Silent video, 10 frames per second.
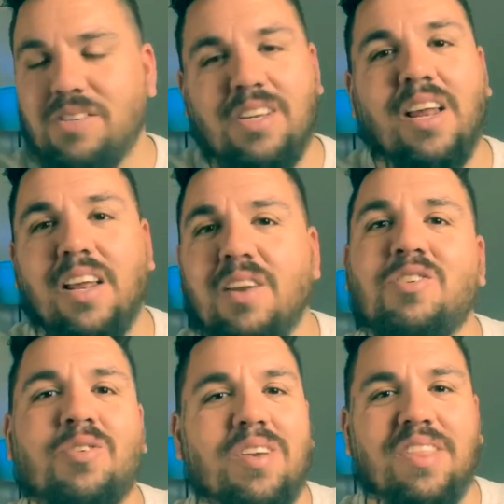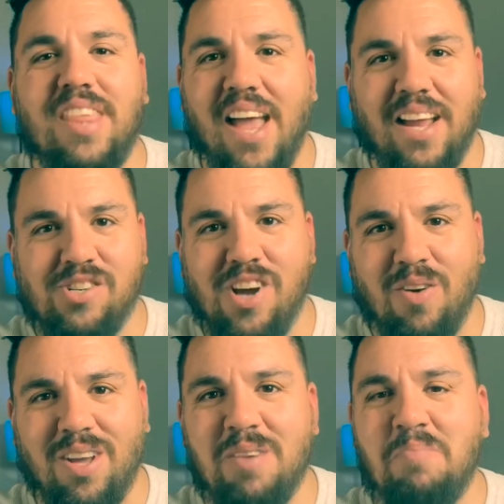Get it, do your thing,
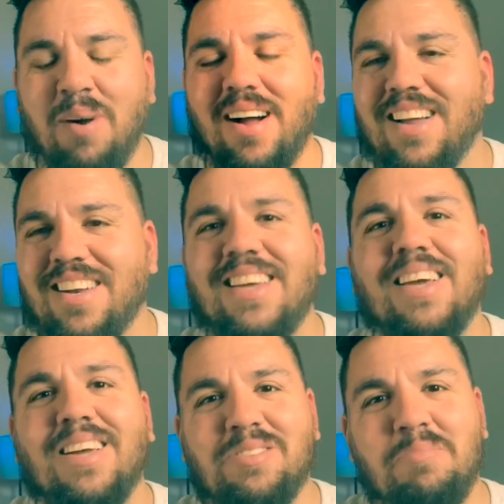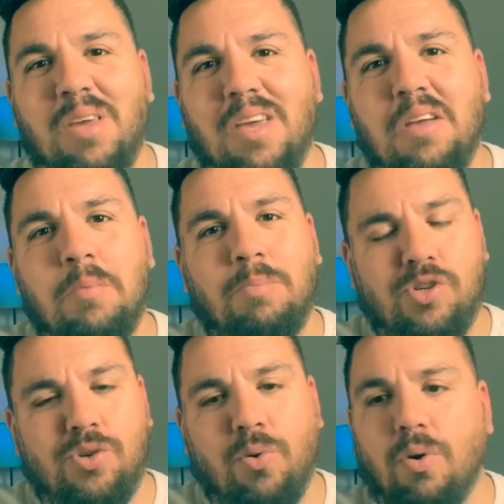shouty. But to me,
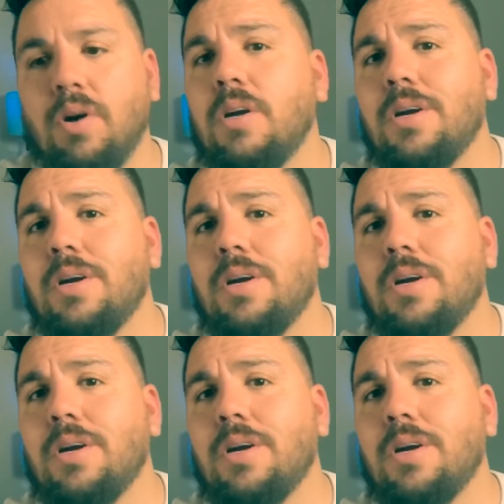mature,